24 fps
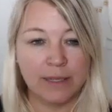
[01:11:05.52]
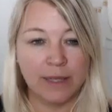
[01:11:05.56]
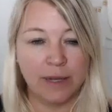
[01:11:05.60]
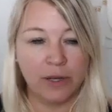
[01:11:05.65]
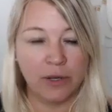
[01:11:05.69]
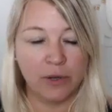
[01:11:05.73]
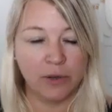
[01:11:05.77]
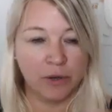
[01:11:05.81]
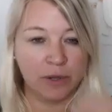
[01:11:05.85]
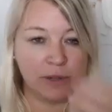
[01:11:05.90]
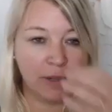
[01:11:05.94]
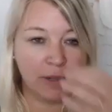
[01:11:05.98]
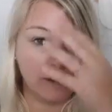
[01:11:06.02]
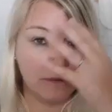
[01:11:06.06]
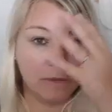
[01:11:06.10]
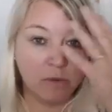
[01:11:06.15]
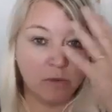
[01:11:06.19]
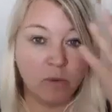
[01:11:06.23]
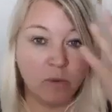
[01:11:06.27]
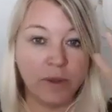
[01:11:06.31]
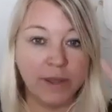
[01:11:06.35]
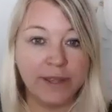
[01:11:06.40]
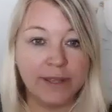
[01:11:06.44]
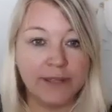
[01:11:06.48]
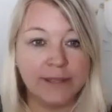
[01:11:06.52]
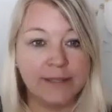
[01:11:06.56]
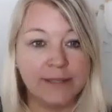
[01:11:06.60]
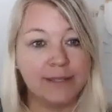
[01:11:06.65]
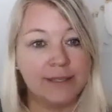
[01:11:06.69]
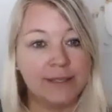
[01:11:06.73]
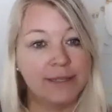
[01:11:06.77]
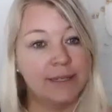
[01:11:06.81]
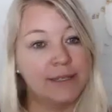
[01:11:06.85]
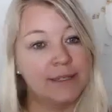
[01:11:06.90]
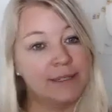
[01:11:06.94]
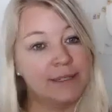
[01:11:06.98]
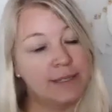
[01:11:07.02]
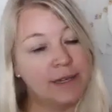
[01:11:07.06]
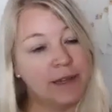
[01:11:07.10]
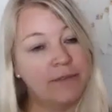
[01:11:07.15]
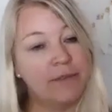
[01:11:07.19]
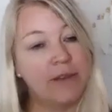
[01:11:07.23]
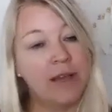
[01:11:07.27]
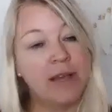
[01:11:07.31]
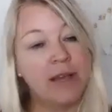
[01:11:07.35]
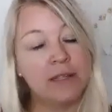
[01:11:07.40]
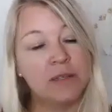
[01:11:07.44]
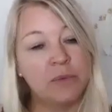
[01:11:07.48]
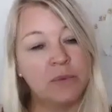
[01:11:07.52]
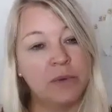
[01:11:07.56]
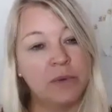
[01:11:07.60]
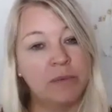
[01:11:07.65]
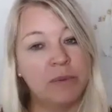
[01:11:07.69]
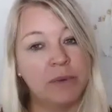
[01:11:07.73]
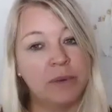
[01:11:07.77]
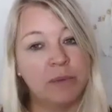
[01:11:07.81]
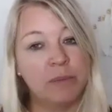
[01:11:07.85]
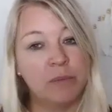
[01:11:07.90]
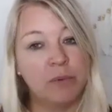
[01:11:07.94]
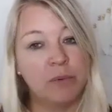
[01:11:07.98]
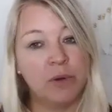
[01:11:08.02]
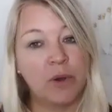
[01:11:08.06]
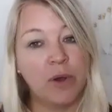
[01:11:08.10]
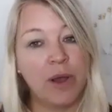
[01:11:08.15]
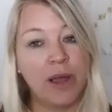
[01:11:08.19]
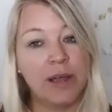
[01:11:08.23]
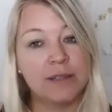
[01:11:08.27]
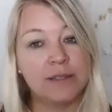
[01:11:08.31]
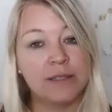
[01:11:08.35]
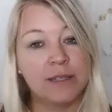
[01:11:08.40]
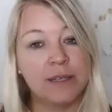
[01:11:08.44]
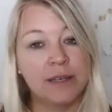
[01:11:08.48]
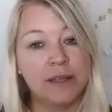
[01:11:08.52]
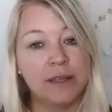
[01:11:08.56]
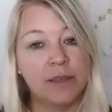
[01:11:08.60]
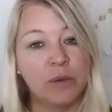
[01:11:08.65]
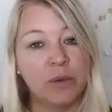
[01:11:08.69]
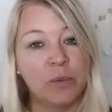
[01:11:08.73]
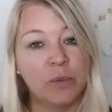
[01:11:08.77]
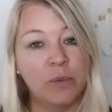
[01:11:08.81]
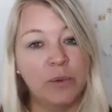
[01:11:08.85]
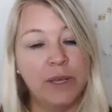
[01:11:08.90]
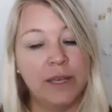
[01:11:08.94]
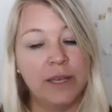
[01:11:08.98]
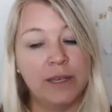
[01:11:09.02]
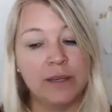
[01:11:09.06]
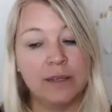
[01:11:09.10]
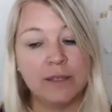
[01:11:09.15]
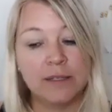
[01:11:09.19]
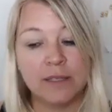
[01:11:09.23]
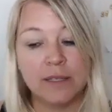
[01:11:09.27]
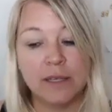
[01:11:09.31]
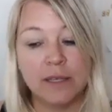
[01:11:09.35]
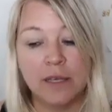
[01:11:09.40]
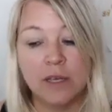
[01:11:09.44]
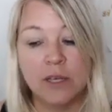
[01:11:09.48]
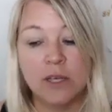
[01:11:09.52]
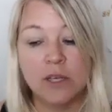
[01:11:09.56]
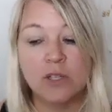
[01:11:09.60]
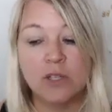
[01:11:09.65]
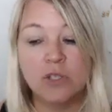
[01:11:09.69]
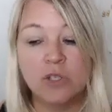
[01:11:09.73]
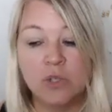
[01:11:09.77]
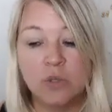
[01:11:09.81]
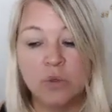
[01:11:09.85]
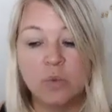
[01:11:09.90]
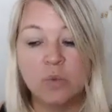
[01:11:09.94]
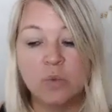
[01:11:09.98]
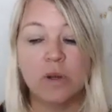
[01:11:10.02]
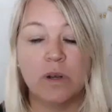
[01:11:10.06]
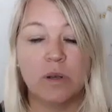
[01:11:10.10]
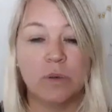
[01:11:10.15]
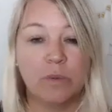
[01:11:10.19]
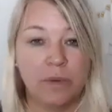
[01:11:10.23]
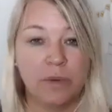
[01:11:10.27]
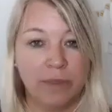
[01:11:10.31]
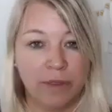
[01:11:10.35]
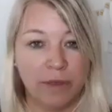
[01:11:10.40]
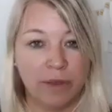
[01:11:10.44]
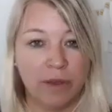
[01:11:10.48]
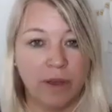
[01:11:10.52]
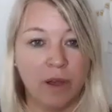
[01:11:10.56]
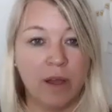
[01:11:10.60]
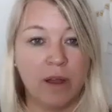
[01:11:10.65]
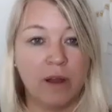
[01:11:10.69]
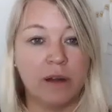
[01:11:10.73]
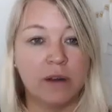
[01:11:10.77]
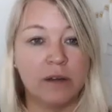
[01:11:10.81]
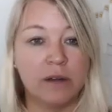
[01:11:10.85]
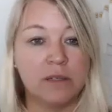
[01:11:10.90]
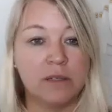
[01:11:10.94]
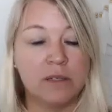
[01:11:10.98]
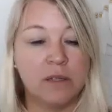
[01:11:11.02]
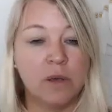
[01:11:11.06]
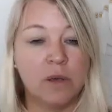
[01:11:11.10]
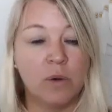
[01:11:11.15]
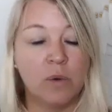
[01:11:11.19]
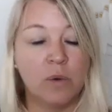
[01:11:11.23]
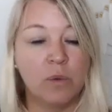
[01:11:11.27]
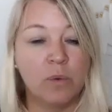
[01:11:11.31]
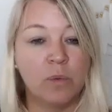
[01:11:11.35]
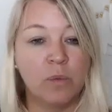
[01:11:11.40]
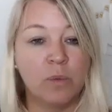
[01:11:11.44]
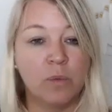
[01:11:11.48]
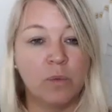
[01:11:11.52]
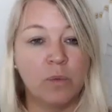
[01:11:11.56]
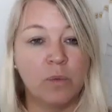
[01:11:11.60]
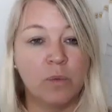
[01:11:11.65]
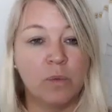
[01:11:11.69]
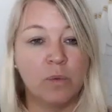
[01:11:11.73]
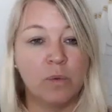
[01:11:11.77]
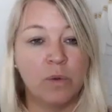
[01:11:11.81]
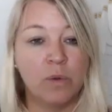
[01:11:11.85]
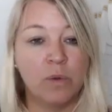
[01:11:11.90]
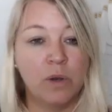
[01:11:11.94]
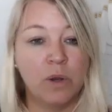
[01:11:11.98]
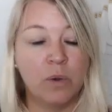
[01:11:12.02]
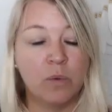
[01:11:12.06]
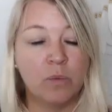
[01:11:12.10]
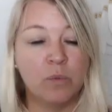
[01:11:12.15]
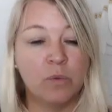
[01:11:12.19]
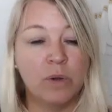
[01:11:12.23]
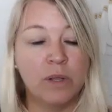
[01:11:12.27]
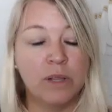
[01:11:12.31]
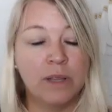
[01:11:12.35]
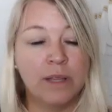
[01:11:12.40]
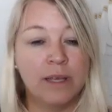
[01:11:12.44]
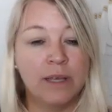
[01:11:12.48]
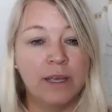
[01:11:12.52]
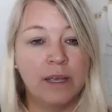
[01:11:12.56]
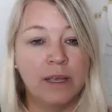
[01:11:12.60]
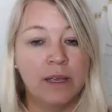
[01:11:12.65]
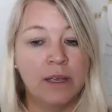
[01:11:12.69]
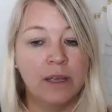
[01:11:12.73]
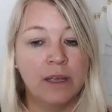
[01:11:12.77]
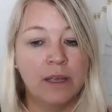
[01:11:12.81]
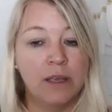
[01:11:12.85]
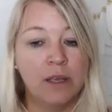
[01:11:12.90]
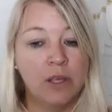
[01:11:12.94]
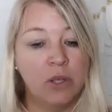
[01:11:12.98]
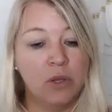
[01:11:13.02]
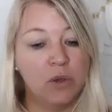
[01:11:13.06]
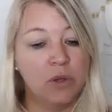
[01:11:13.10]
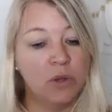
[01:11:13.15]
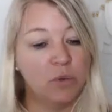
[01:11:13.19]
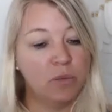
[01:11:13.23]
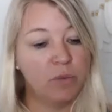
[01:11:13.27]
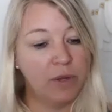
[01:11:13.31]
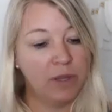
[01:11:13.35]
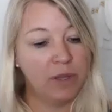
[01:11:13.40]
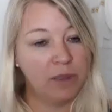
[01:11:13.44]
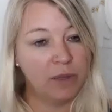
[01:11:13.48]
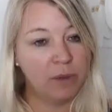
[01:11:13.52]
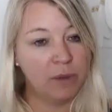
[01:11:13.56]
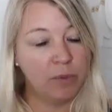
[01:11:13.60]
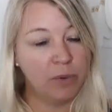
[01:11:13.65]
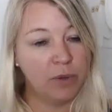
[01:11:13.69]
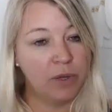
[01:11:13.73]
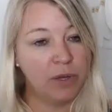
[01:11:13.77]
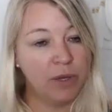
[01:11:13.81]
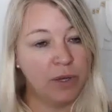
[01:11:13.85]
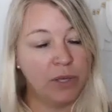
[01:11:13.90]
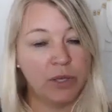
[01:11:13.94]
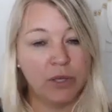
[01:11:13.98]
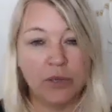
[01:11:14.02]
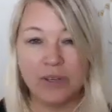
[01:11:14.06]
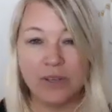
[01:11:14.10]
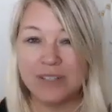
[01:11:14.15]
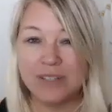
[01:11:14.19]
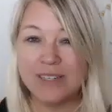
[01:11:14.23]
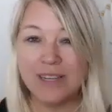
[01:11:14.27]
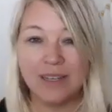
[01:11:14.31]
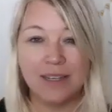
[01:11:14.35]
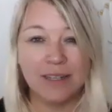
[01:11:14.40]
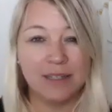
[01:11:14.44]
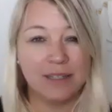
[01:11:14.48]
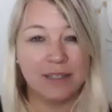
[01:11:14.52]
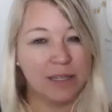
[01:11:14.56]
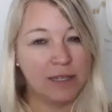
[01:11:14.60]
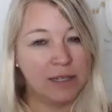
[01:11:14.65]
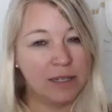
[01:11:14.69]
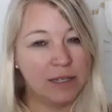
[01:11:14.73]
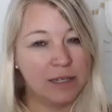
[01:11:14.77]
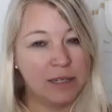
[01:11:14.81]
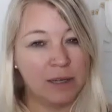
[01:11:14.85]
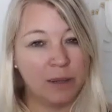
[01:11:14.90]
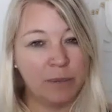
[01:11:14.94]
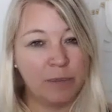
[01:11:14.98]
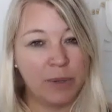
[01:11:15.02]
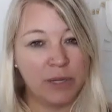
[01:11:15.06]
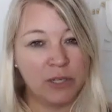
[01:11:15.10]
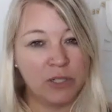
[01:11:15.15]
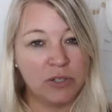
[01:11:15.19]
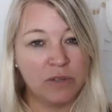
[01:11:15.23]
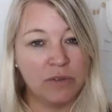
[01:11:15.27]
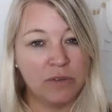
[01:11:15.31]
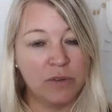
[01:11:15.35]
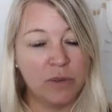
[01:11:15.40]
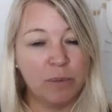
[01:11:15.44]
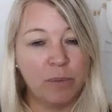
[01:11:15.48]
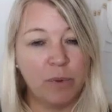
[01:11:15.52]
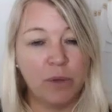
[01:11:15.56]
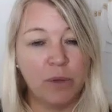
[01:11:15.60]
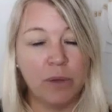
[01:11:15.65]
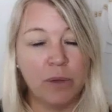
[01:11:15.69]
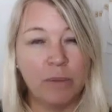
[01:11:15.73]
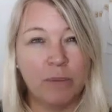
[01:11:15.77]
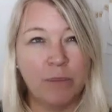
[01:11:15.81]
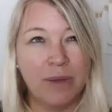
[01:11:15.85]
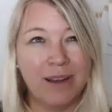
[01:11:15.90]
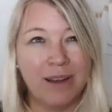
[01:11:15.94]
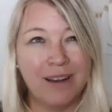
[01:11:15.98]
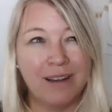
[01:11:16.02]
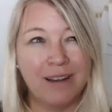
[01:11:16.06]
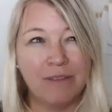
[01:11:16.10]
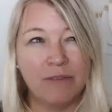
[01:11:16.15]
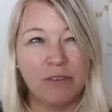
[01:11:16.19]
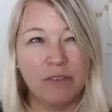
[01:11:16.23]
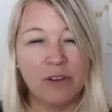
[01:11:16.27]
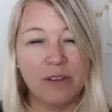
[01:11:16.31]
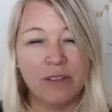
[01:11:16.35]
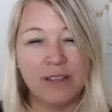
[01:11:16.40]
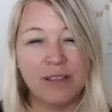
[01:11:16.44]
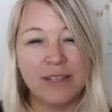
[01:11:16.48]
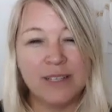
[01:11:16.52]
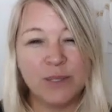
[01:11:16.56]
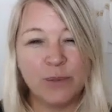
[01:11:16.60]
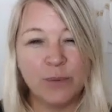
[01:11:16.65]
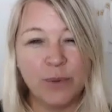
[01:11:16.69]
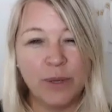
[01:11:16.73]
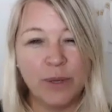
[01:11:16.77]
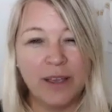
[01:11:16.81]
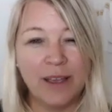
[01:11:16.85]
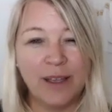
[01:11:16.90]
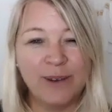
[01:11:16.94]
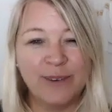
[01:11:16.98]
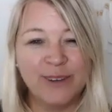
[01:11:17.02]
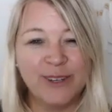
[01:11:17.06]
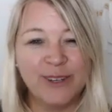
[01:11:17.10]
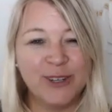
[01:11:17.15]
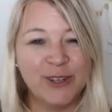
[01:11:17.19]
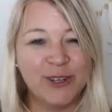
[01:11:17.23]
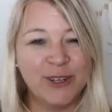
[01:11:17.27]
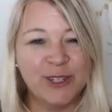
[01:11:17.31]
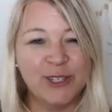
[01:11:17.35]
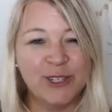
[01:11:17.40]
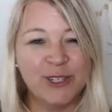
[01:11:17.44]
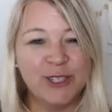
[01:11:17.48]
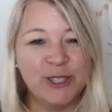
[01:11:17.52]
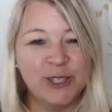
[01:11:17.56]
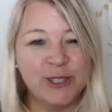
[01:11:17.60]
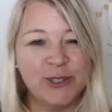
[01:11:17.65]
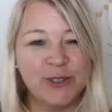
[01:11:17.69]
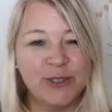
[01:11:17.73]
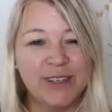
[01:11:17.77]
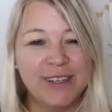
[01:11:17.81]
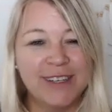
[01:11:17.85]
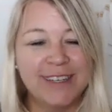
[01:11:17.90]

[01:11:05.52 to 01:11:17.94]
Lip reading: and your clairvoyancy and stuff as we've been progressing in the weeks to work with the cards. So, you know, really, you can read the book, you can take a picture of the book, but for this week, I'd encourage you